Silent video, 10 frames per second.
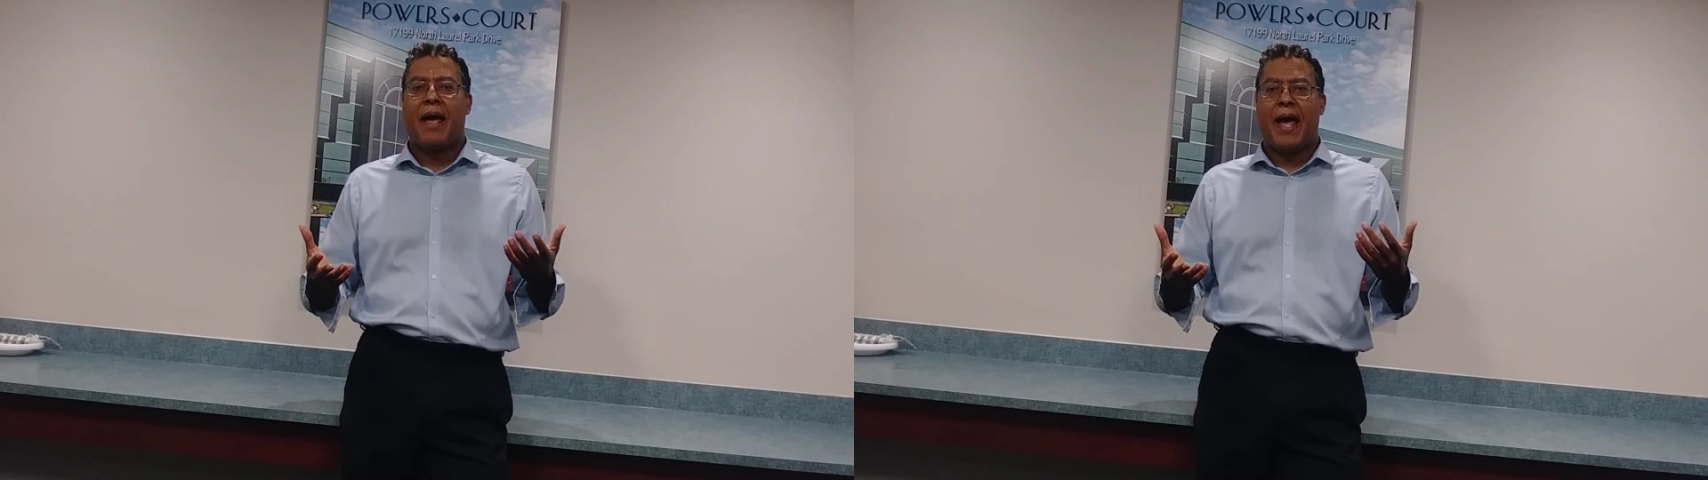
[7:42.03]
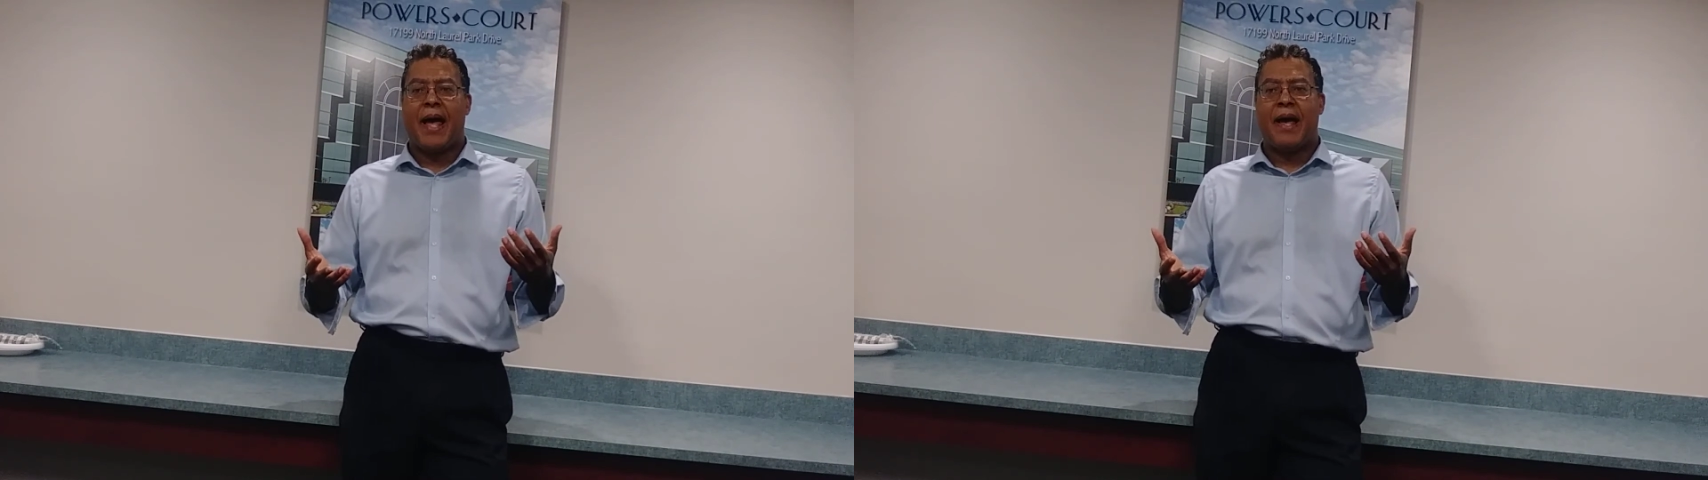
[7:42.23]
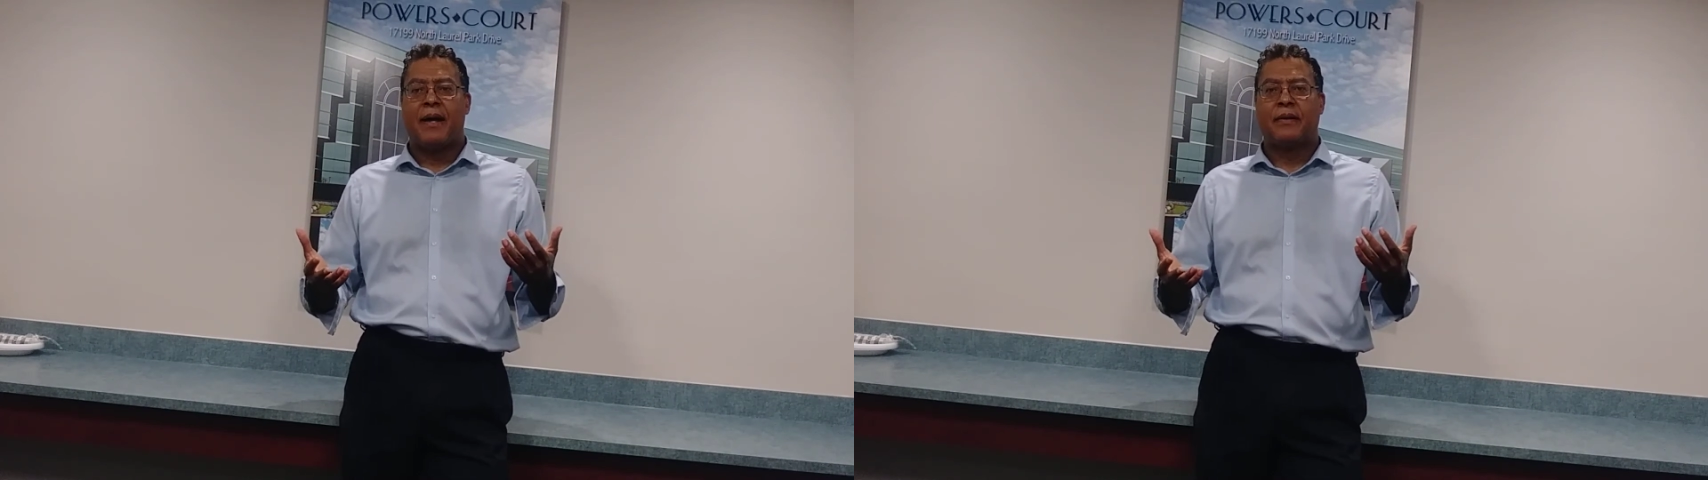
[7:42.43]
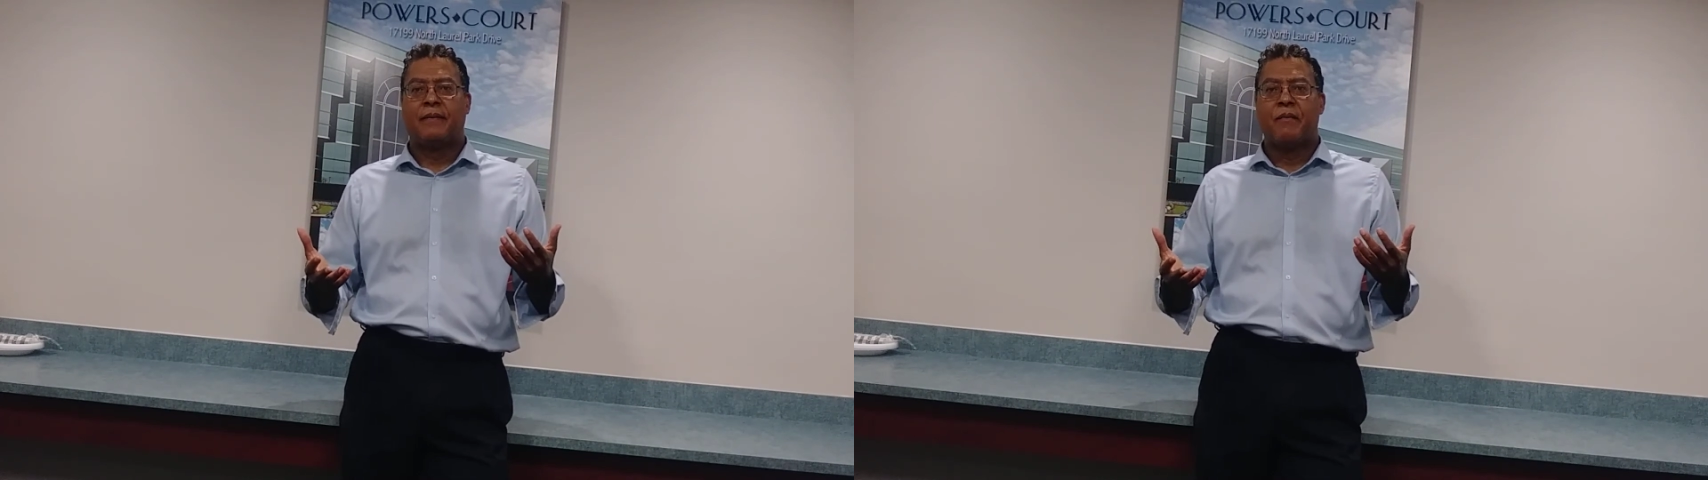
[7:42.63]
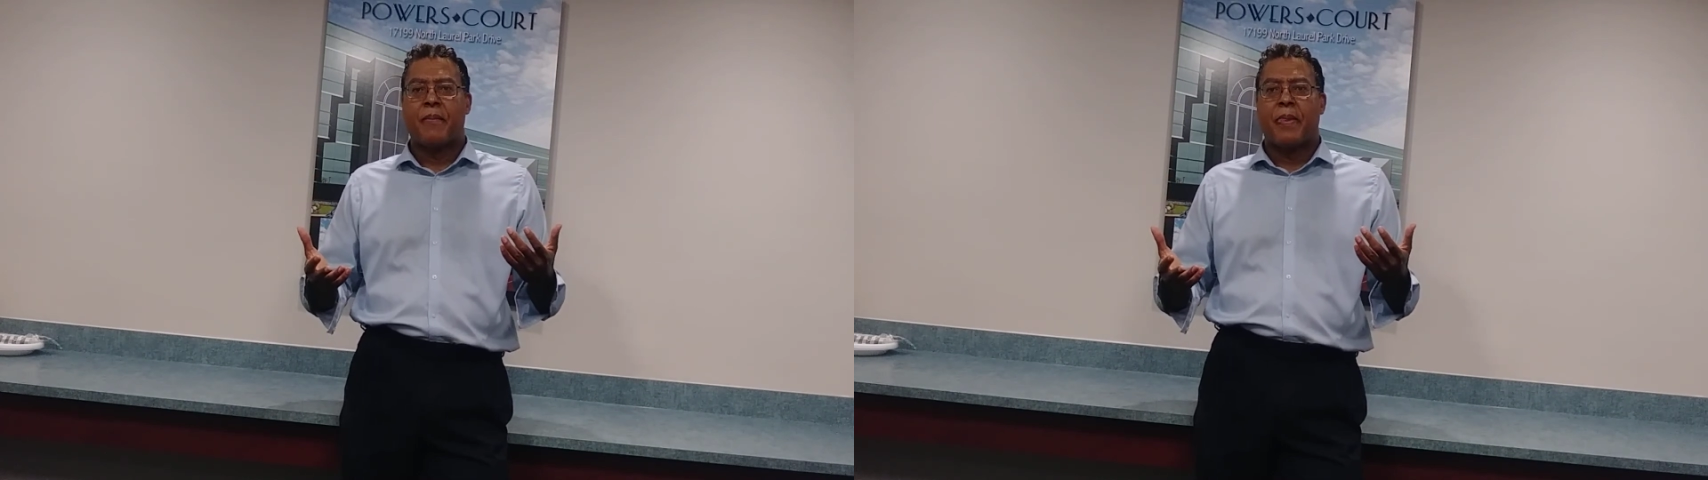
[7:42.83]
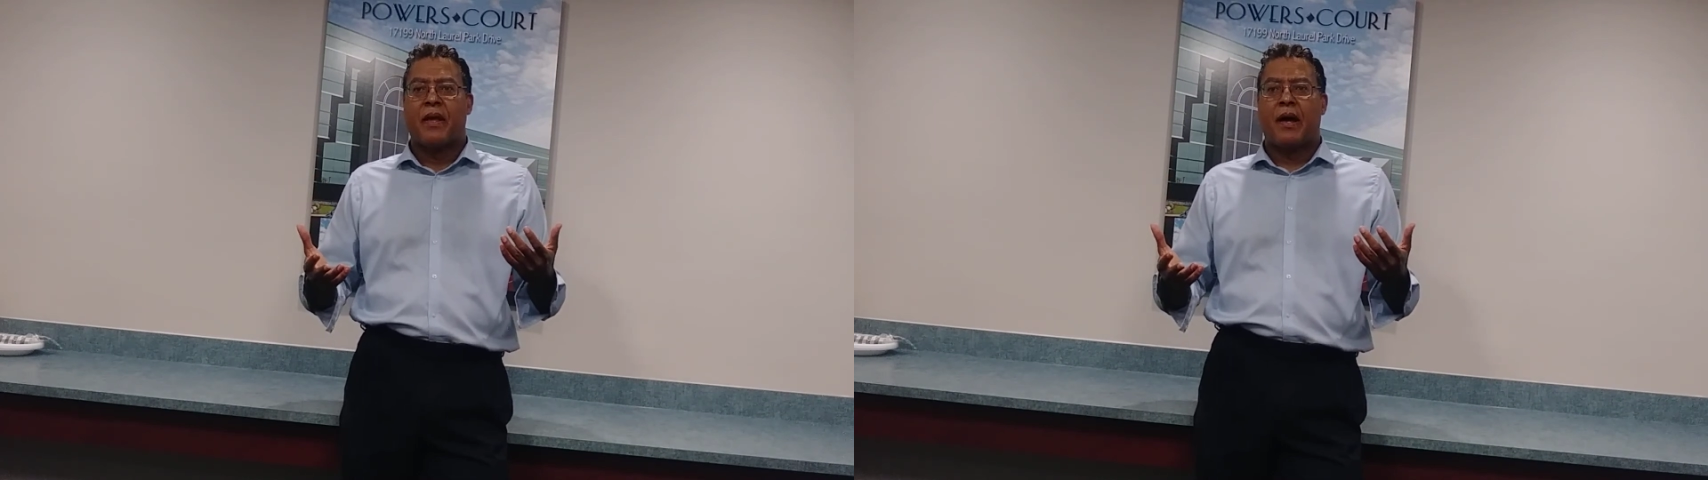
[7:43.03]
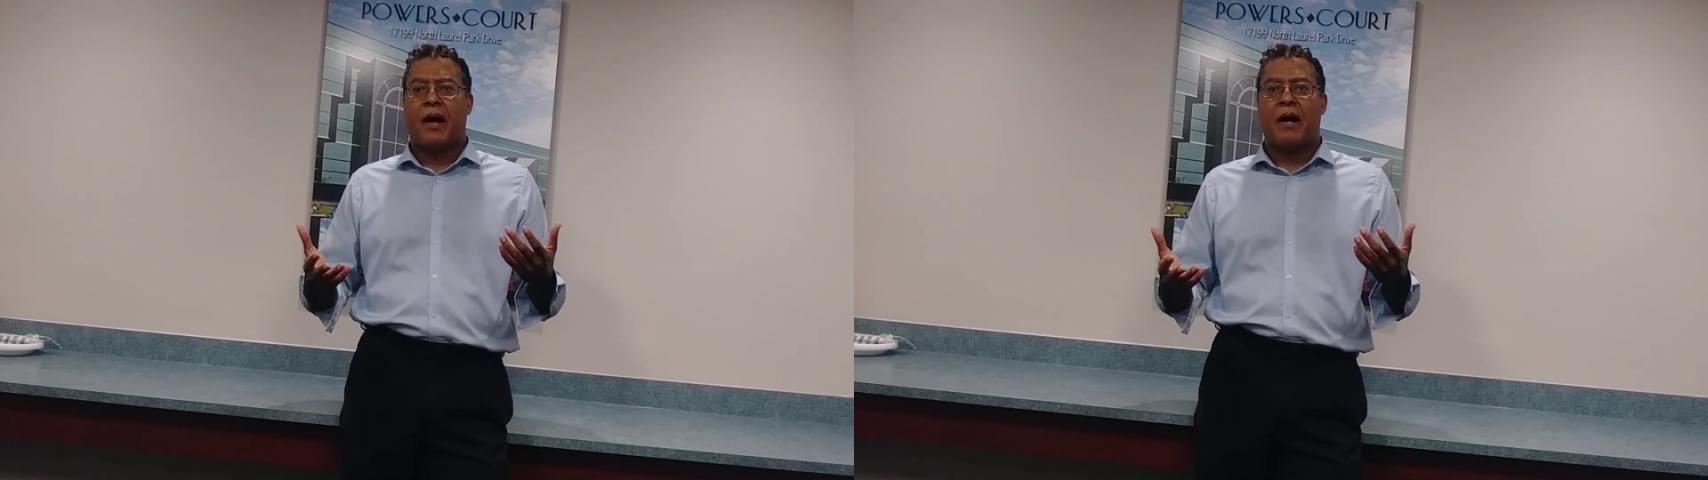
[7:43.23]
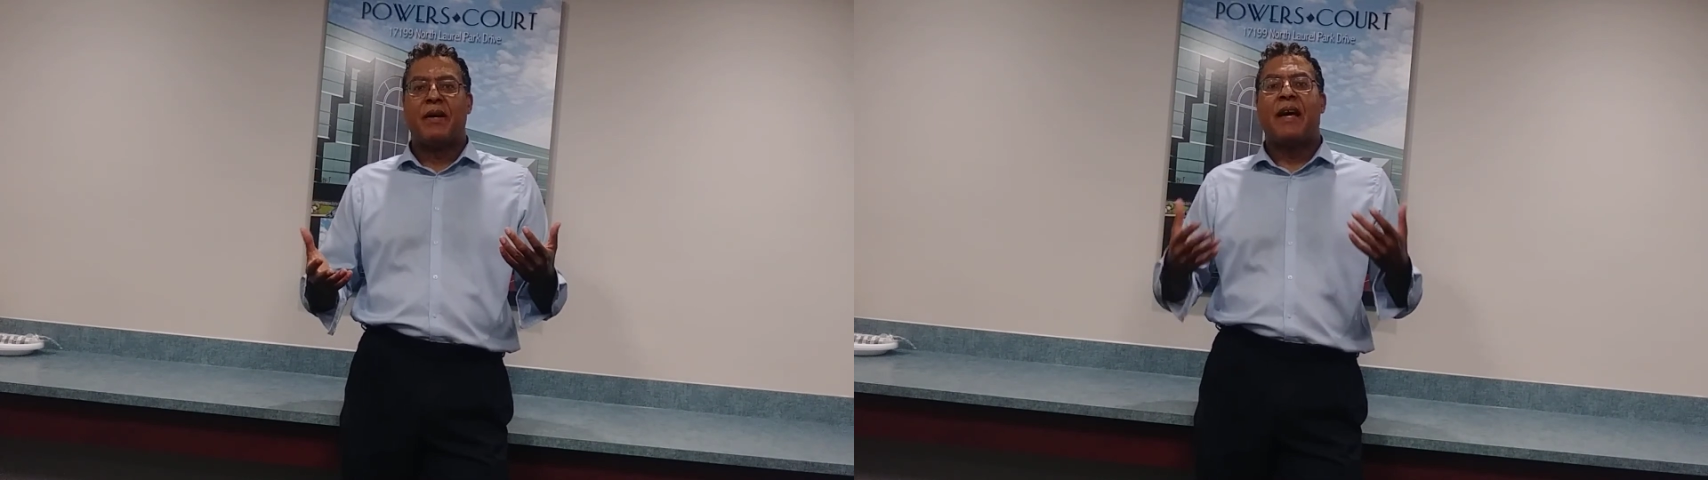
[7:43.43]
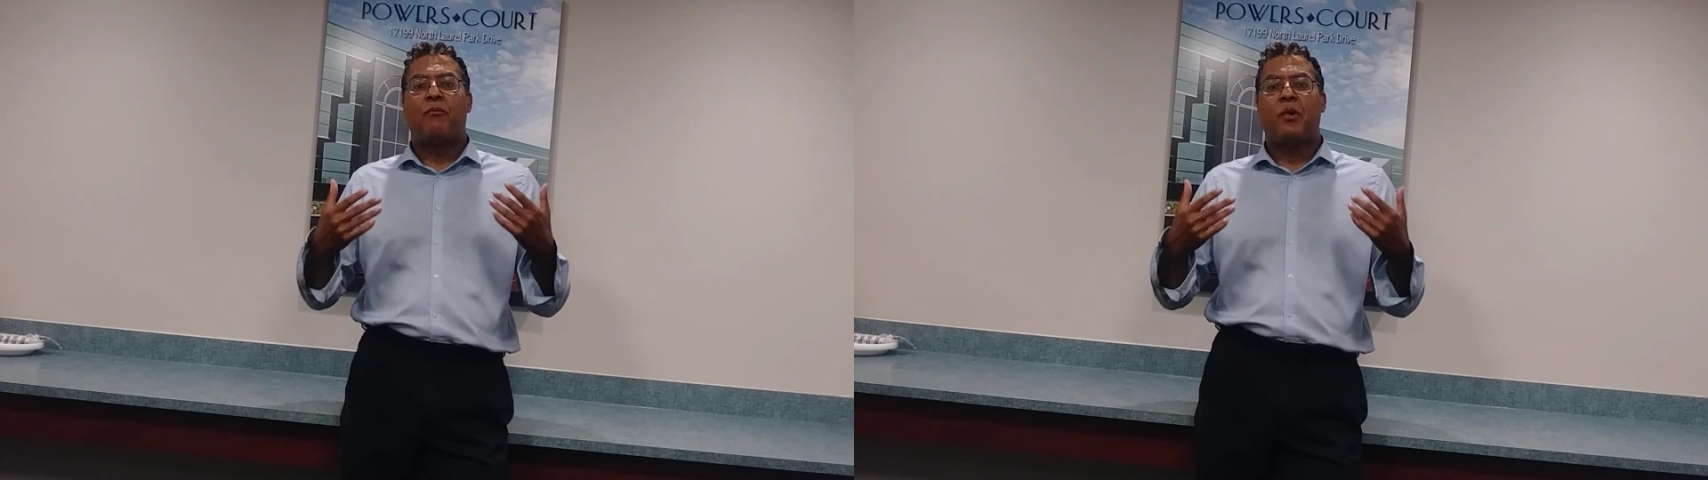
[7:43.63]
and it